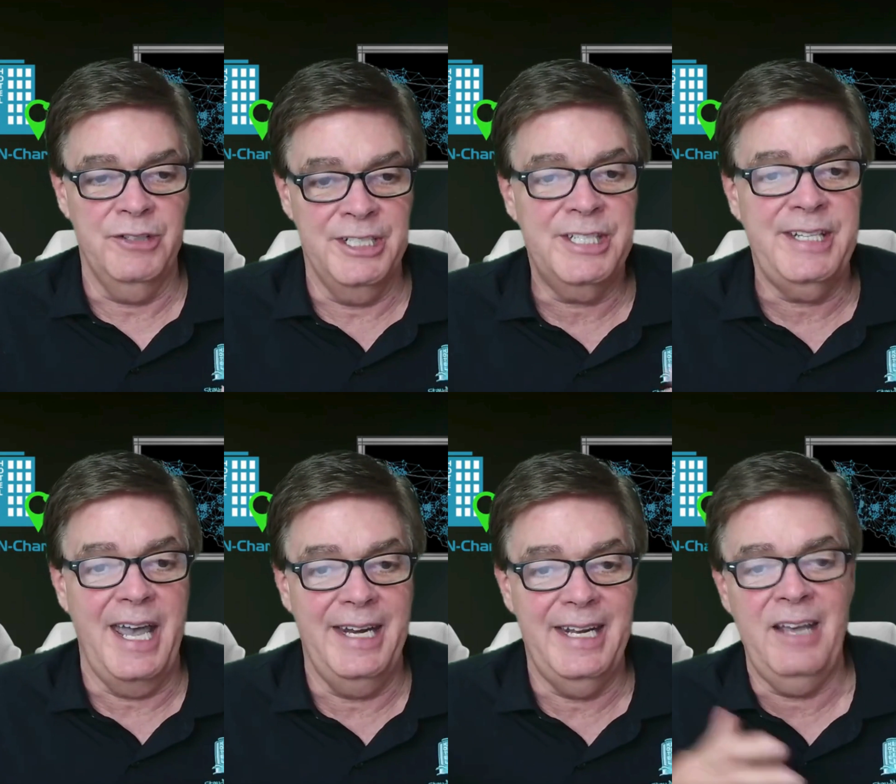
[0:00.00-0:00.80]

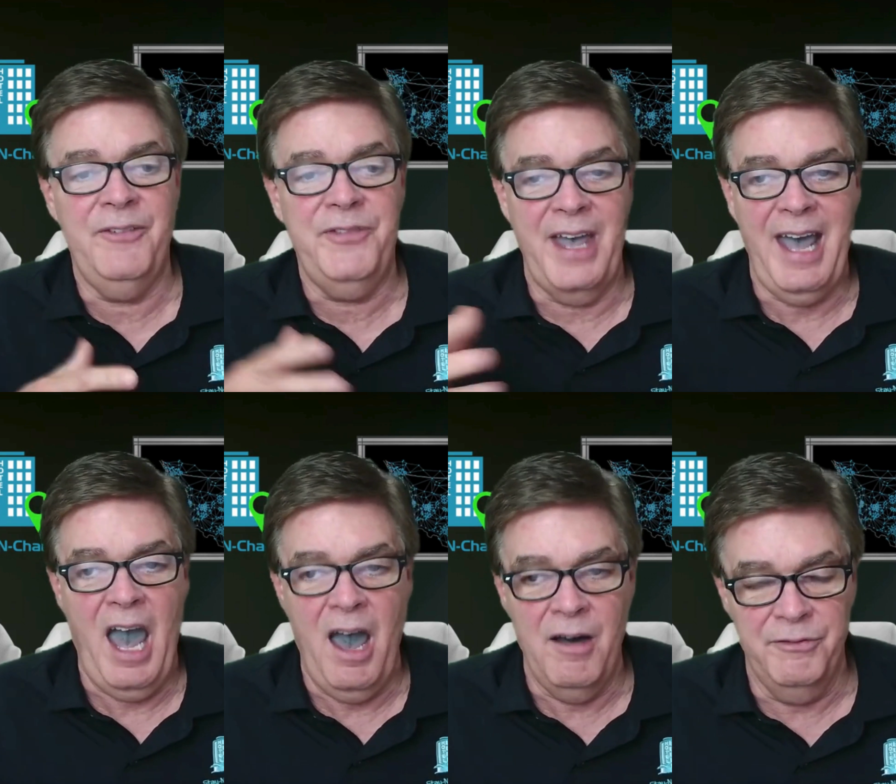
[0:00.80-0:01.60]
instead, if they
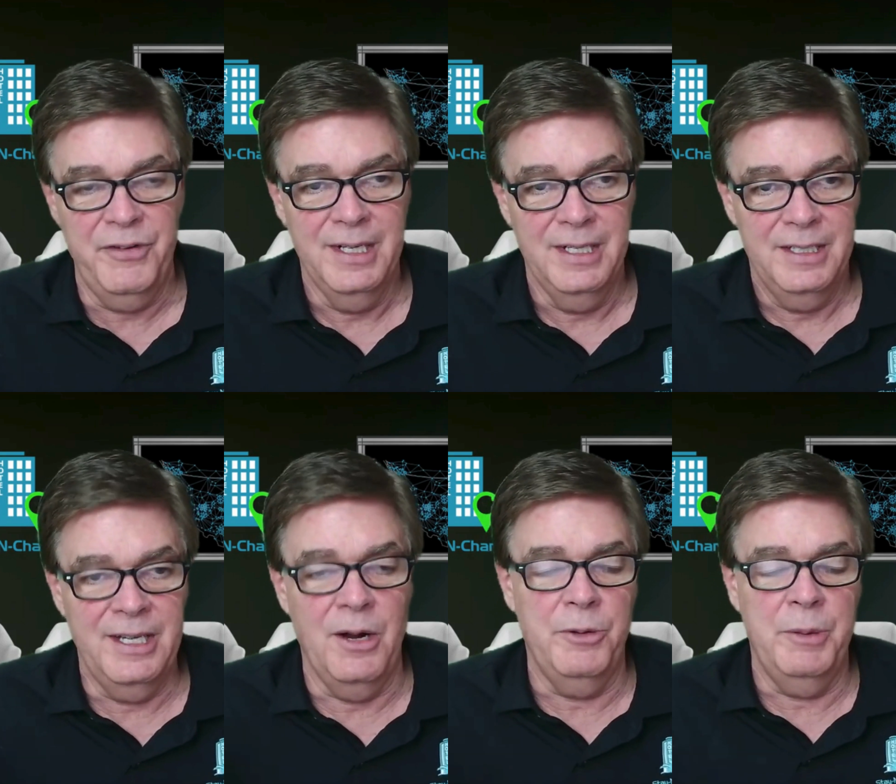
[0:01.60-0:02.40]
have,
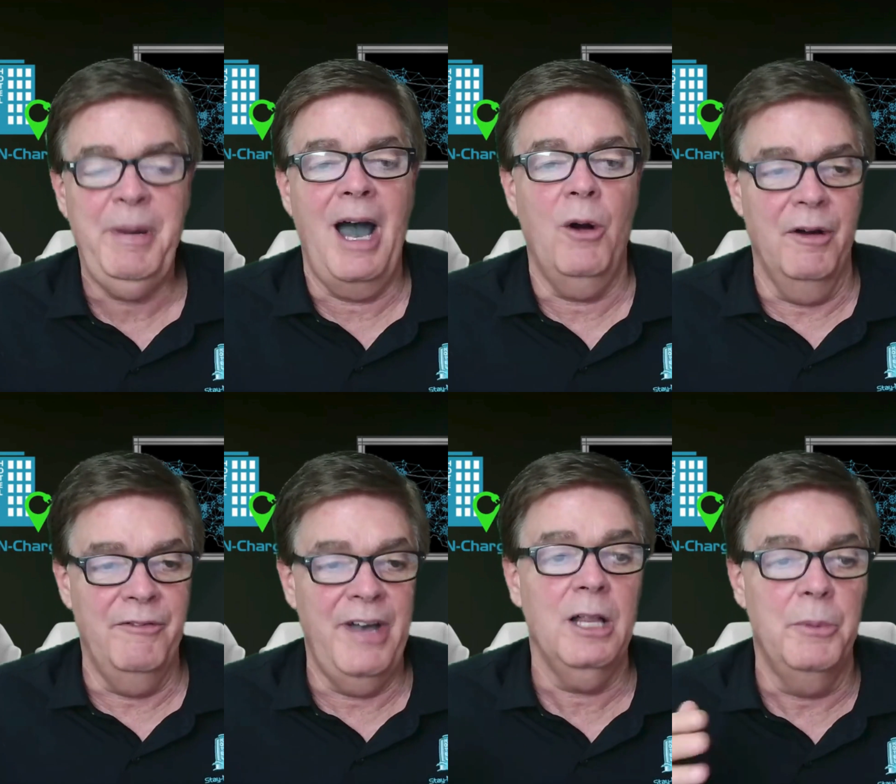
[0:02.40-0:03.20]
the power
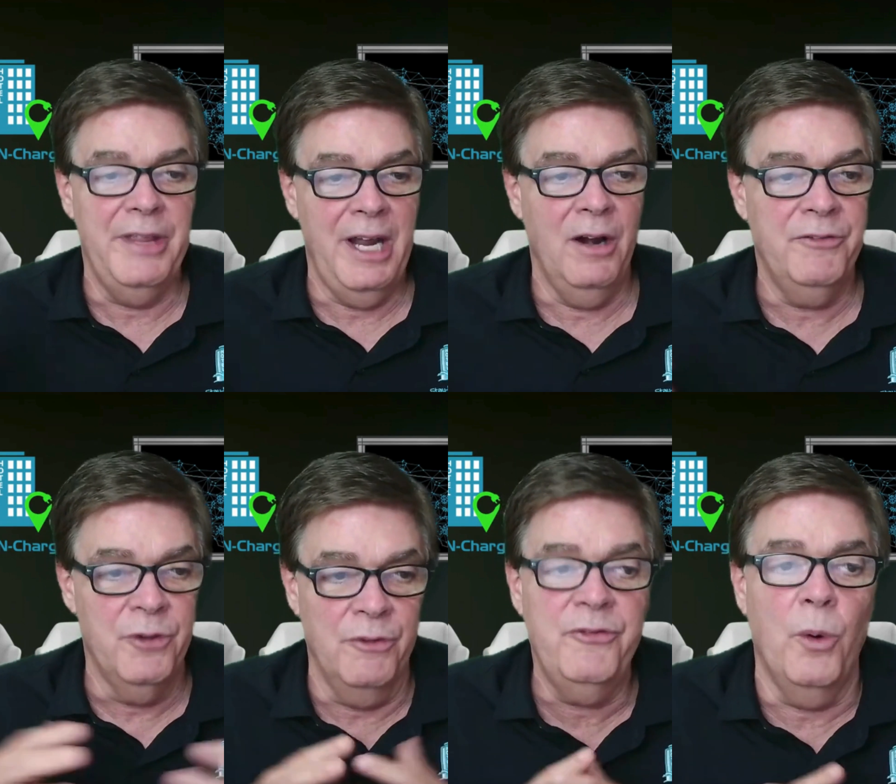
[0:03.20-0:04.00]
available there
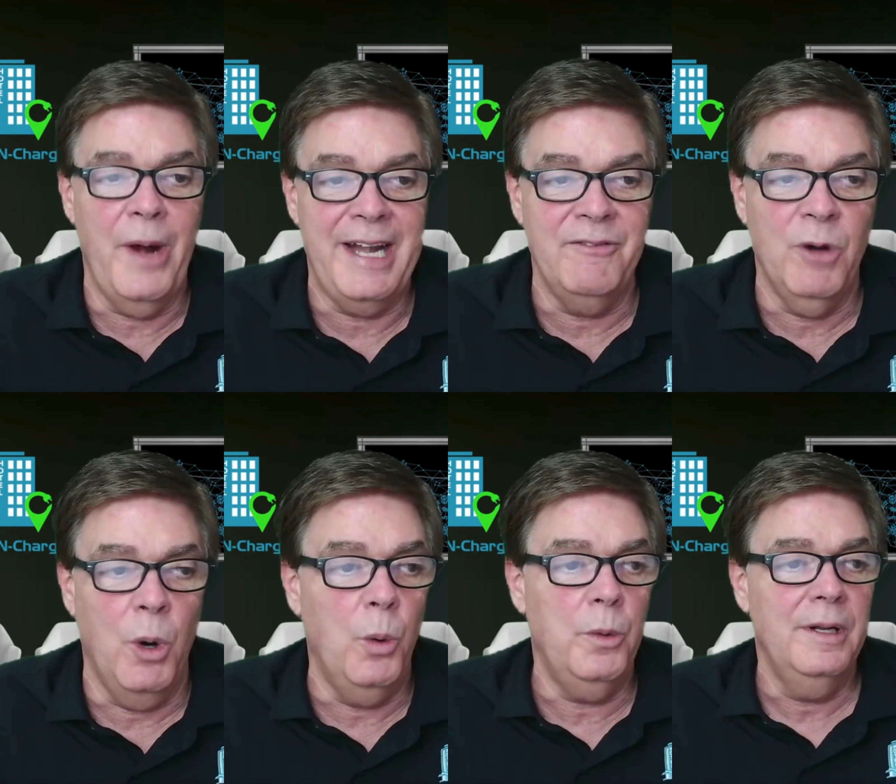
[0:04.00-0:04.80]
for a 480
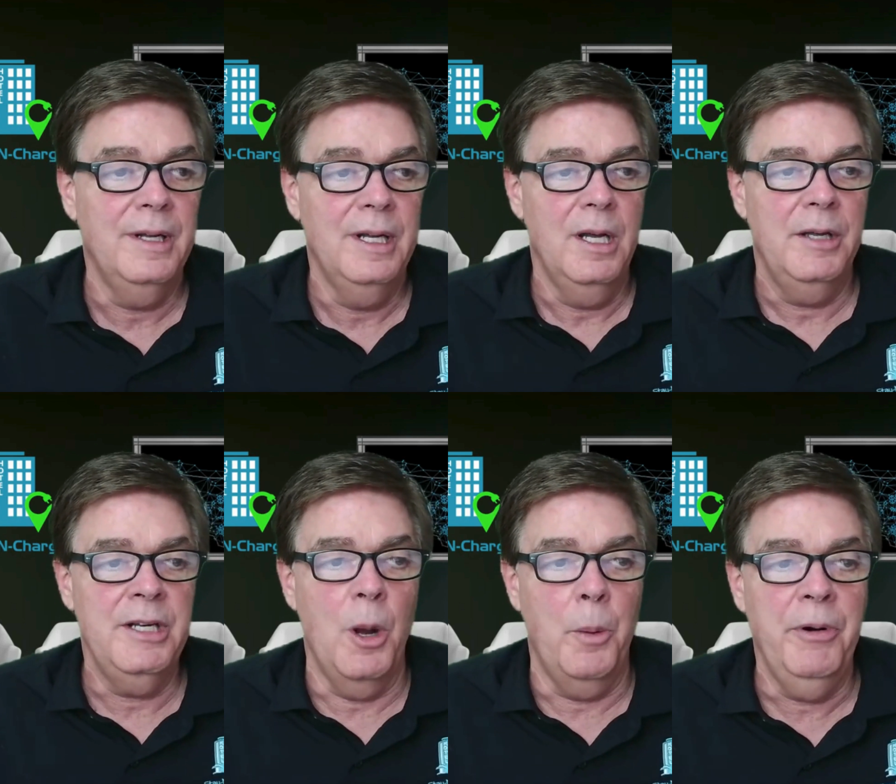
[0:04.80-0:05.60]
volt,
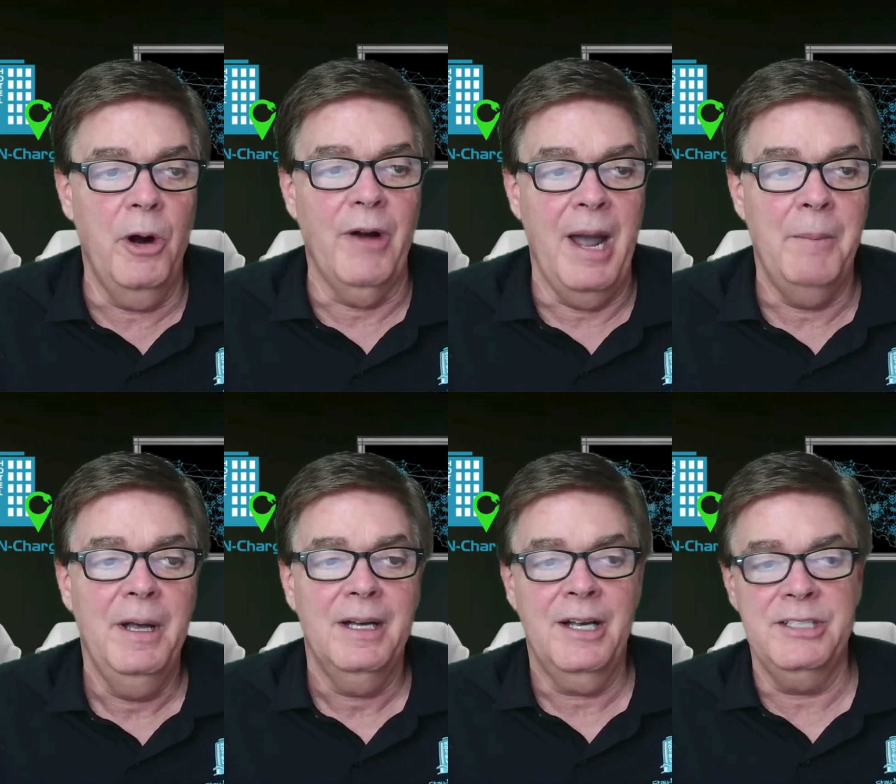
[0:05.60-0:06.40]
program.
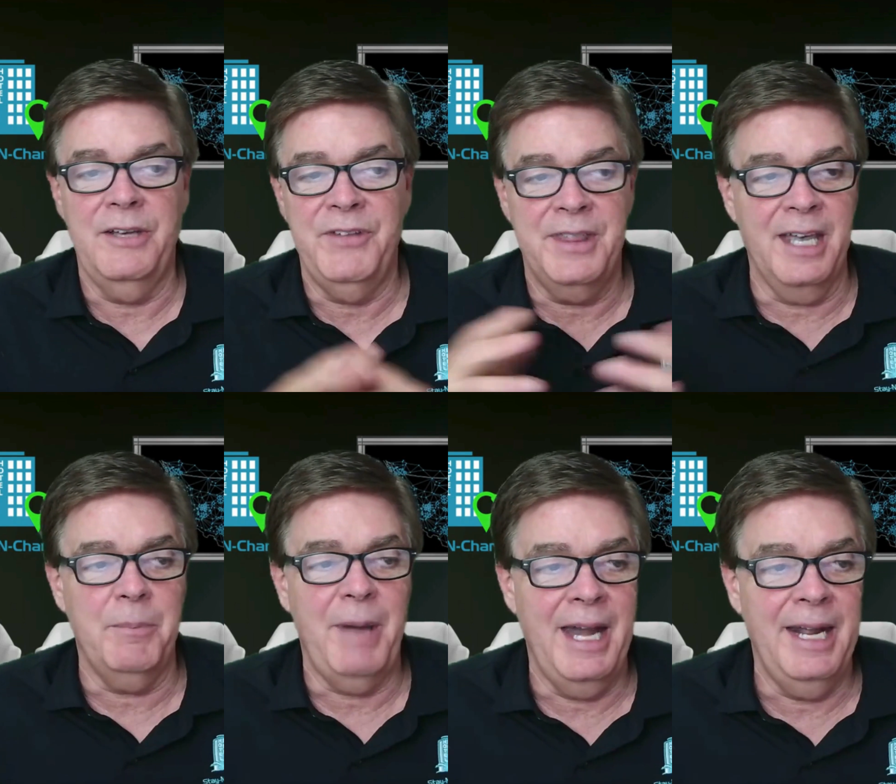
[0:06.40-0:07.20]
Because if you think
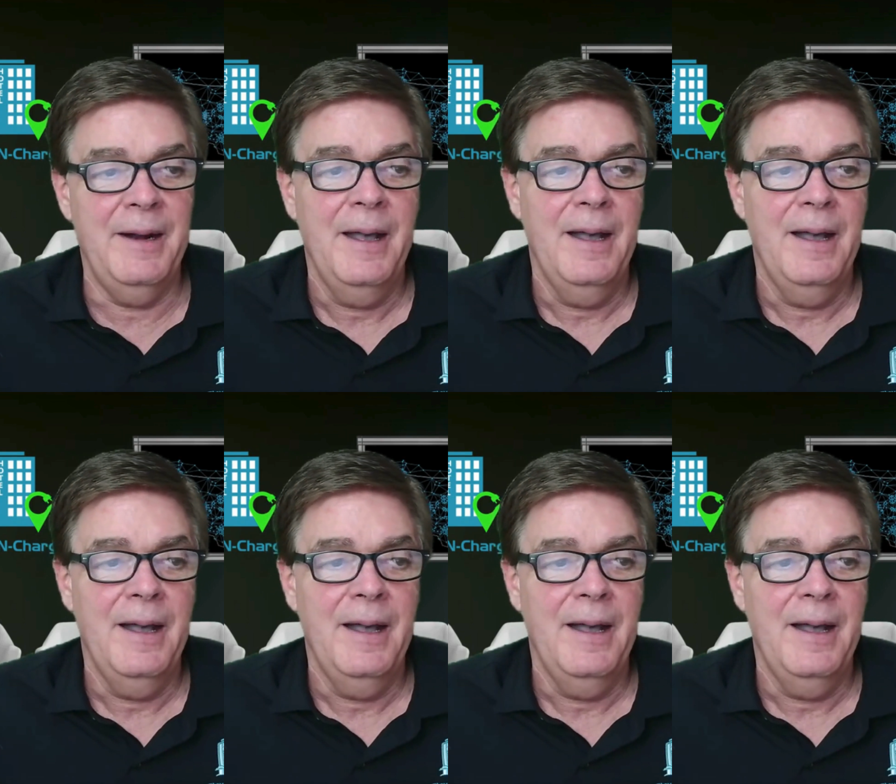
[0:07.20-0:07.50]
about it,